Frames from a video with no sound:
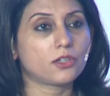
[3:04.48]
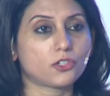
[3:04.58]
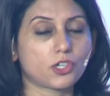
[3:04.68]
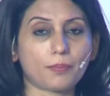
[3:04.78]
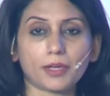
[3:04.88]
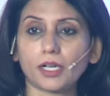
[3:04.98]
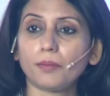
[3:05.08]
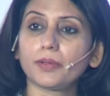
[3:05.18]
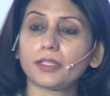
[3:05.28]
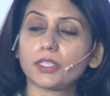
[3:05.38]
shaping up
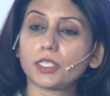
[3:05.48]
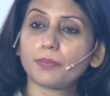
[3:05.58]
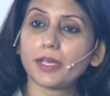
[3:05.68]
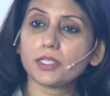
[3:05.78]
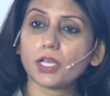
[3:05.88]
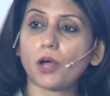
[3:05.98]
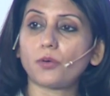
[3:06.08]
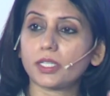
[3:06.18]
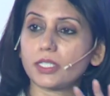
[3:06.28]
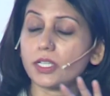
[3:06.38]
in this space, how
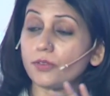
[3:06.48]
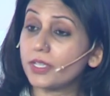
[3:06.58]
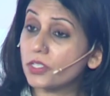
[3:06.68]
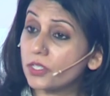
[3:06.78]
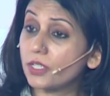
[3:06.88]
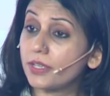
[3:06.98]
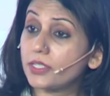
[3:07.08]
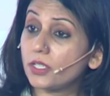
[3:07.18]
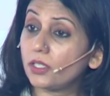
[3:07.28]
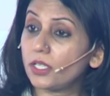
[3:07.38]
are these investors
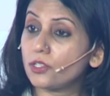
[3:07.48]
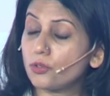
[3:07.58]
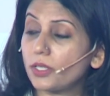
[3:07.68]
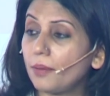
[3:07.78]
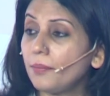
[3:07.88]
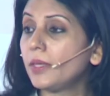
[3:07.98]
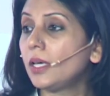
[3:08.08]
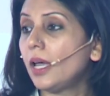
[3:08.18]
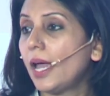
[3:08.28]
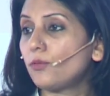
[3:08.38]
investing into them,
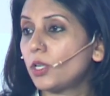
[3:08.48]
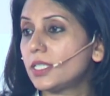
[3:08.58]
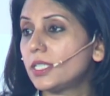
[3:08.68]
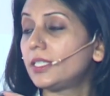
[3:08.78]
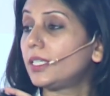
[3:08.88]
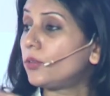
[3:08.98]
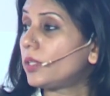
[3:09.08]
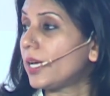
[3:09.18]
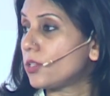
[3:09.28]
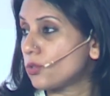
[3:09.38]
and what is it that they would
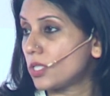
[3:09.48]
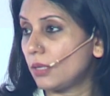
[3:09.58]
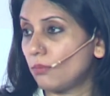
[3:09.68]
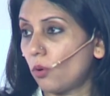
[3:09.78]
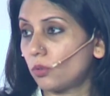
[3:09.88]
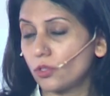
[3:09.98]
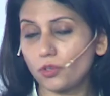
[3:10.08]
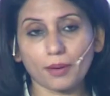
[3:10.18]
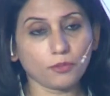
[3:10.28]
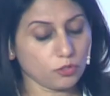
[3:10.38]
like to see more. So
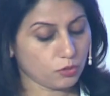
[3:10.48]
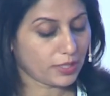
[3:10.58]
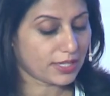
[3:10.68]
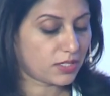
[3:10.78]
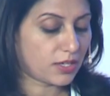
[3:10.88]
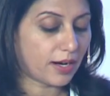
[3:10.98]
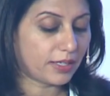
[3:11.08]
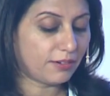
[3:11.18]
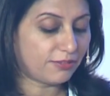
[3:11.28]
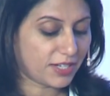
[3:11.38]
I'm going to get
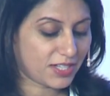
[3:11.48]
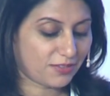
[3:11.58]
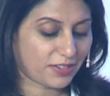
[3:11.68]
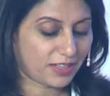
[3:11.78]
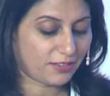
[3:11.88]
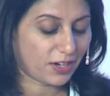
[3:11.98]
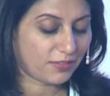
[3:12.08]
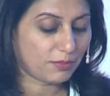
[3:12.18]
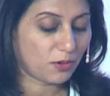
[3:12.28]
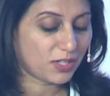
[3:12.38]
started first with one of
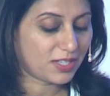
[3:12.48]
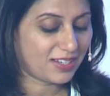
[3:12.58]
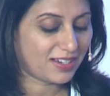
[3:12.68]
the most